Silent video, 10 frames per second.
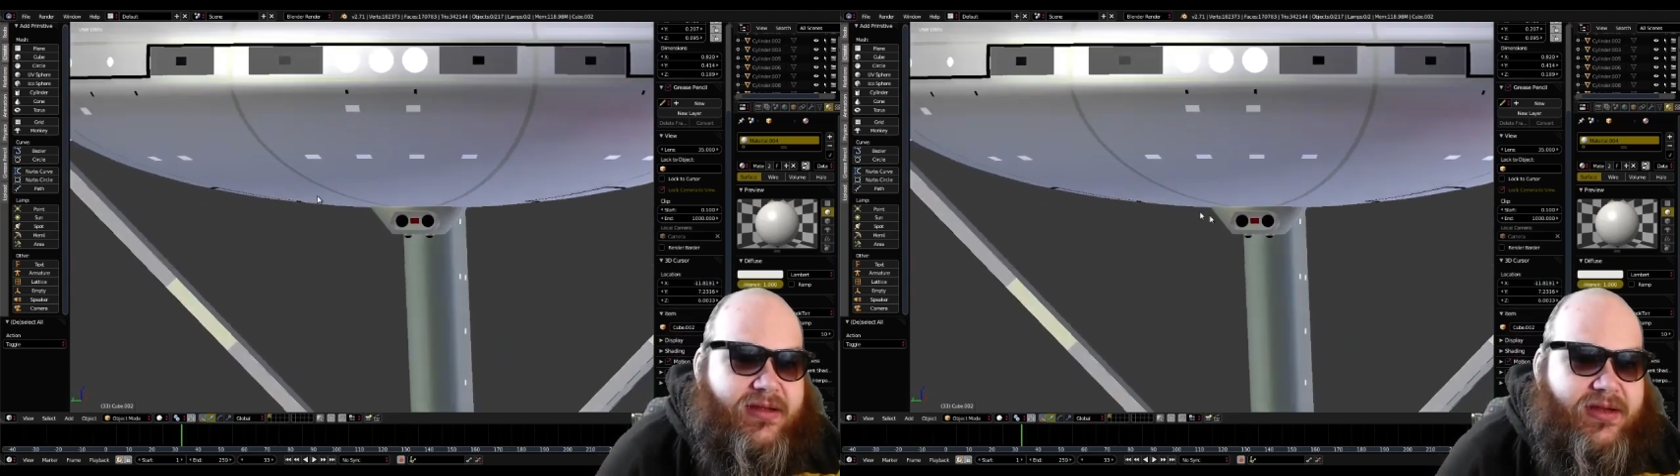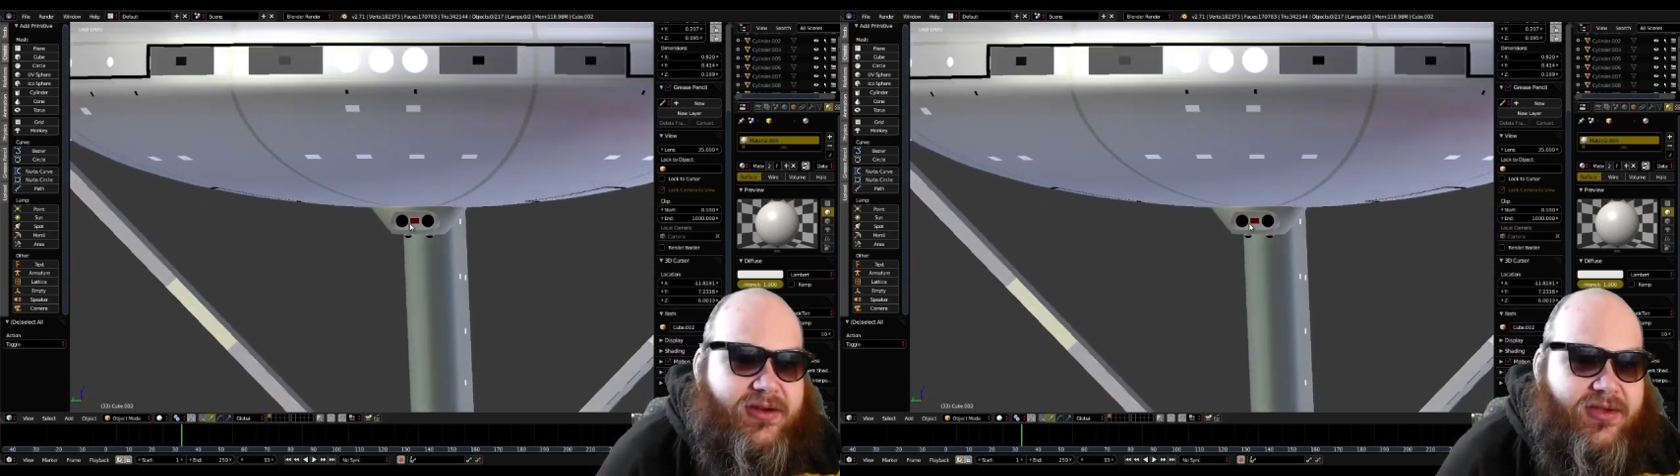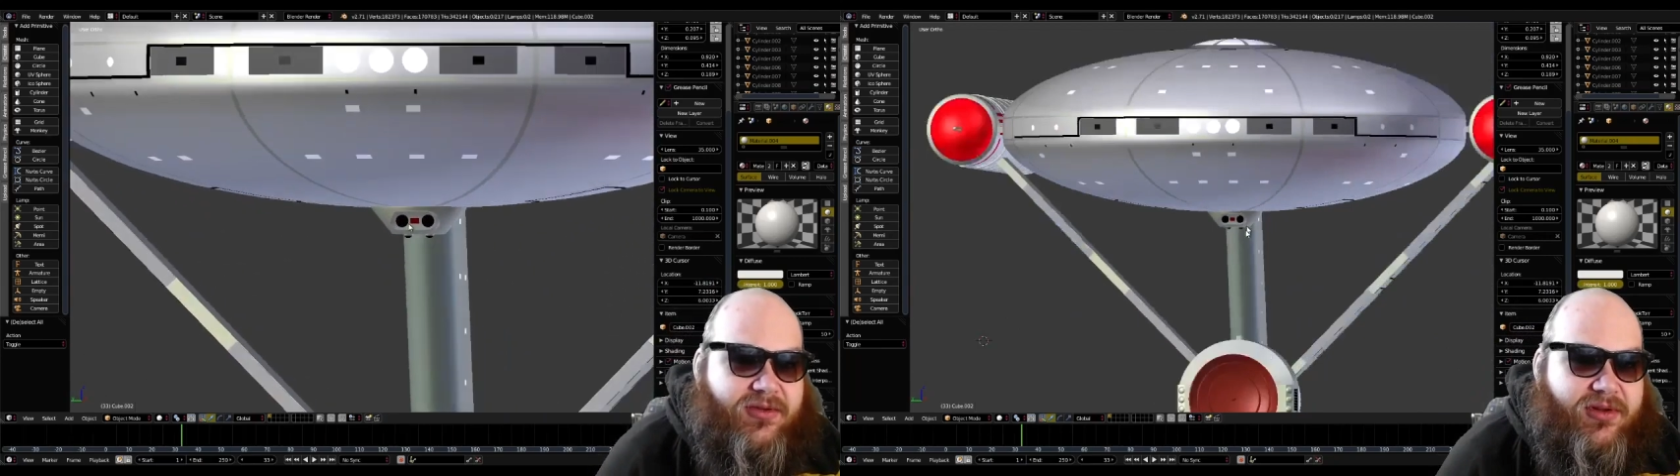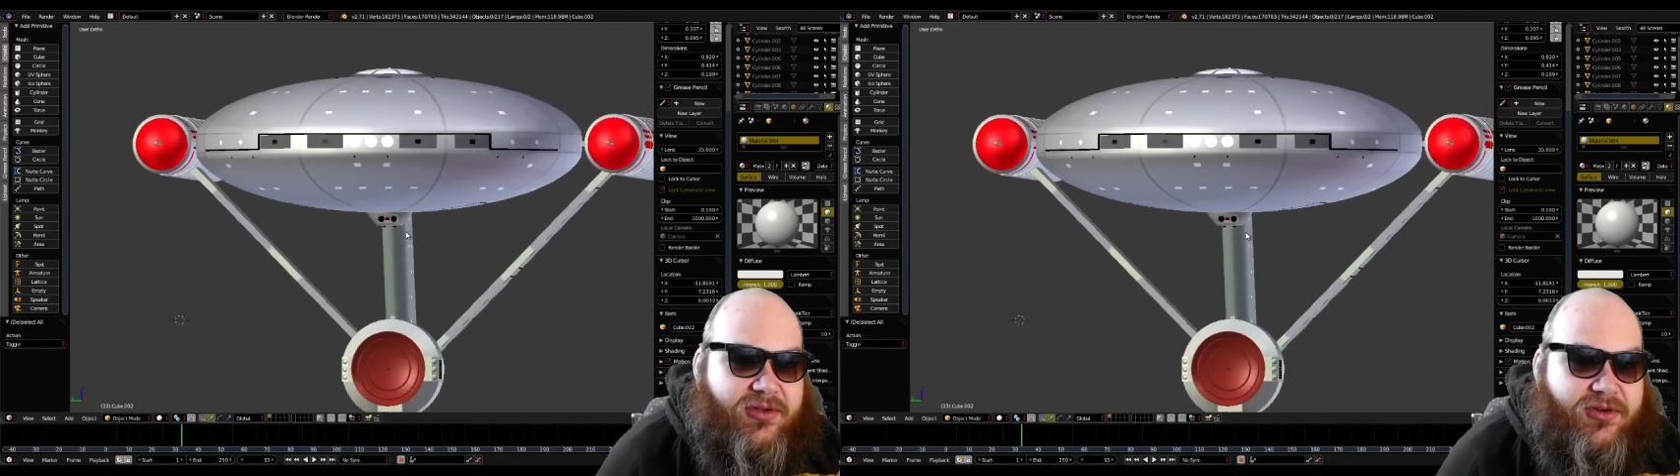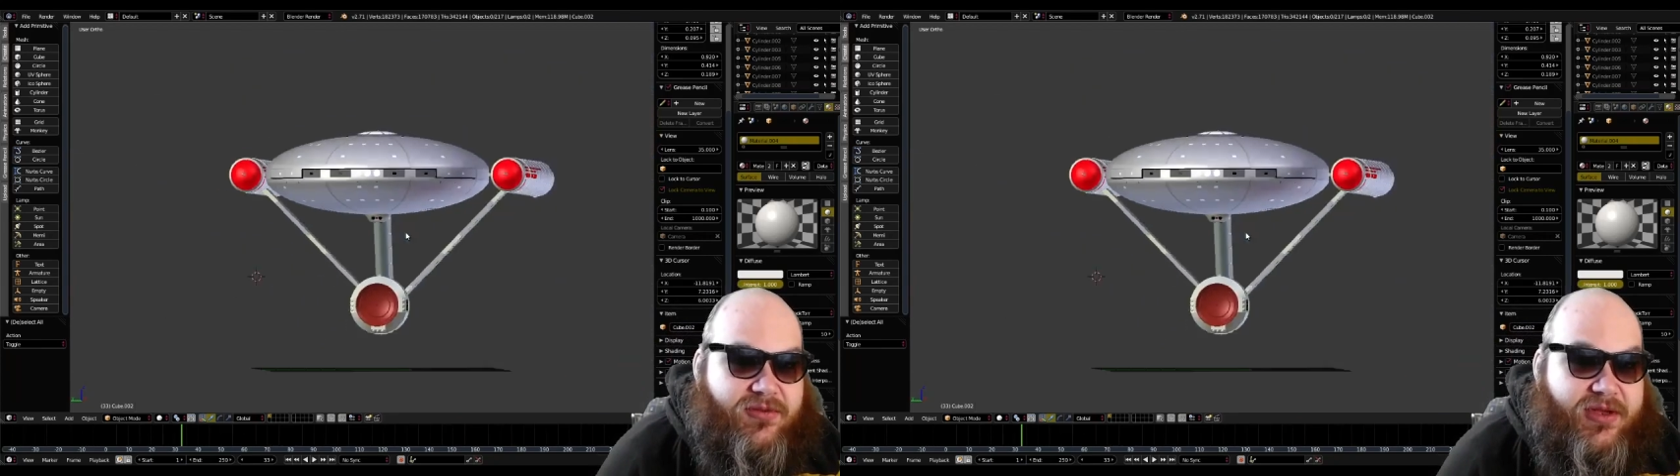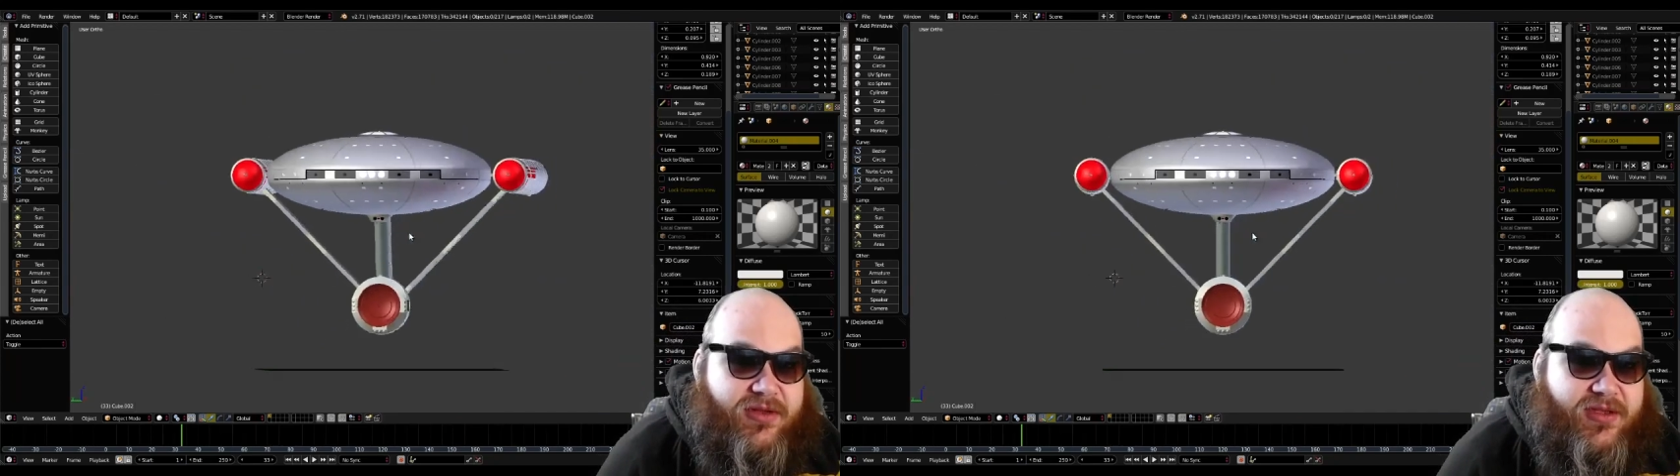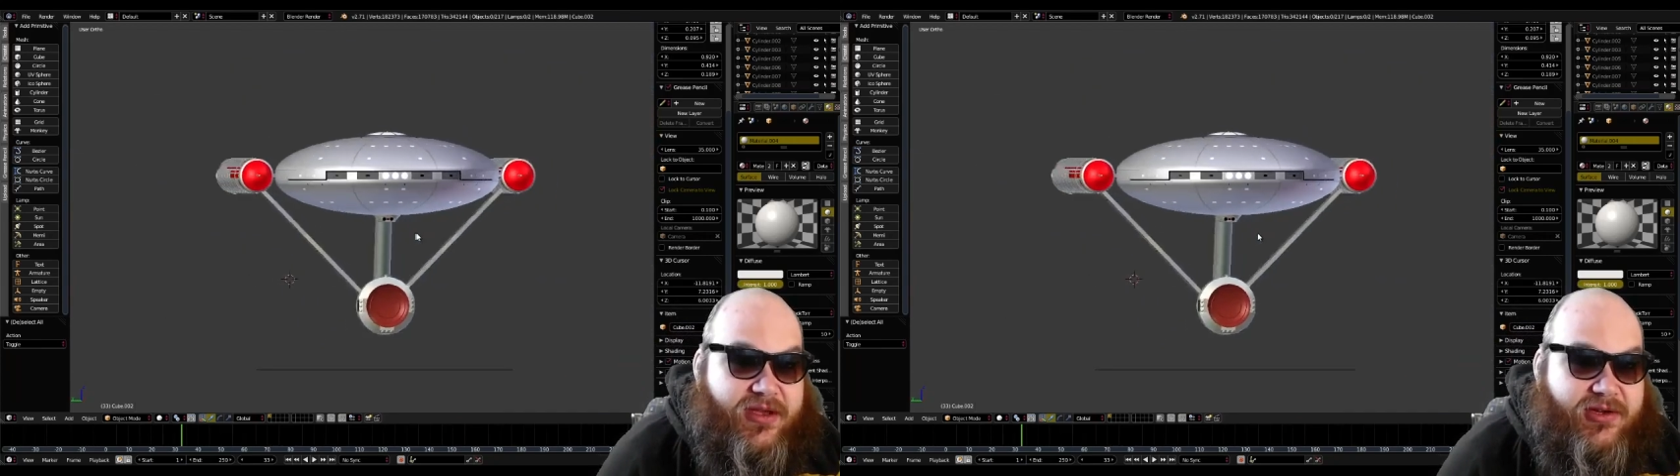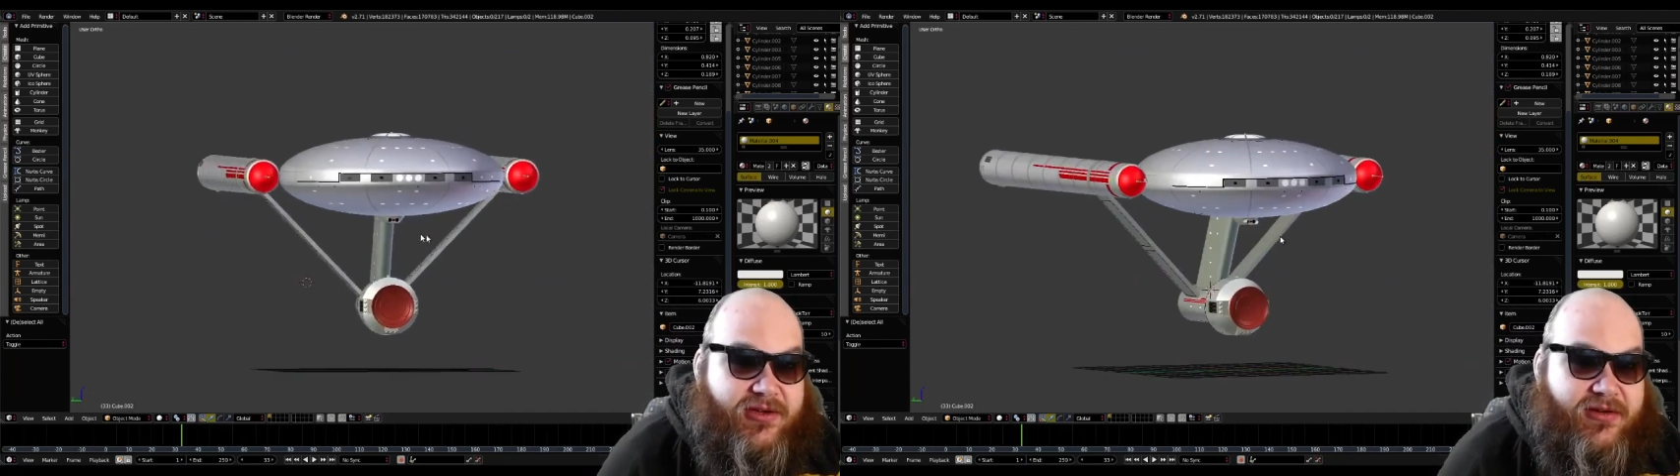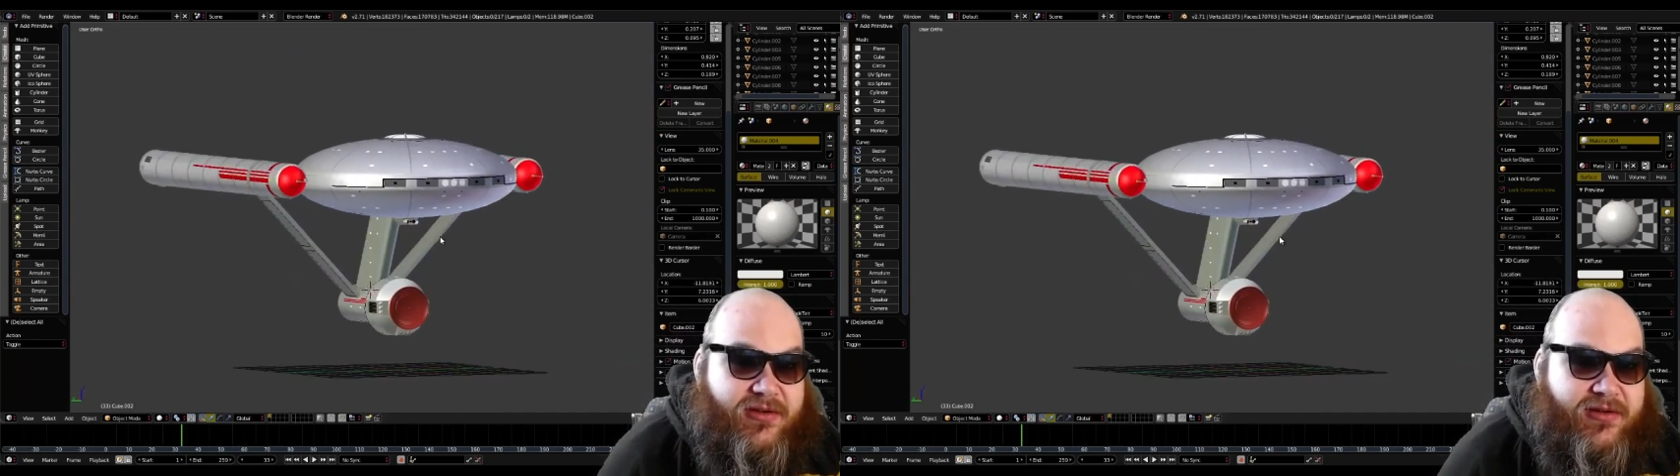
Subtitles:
here's our little torpedo section,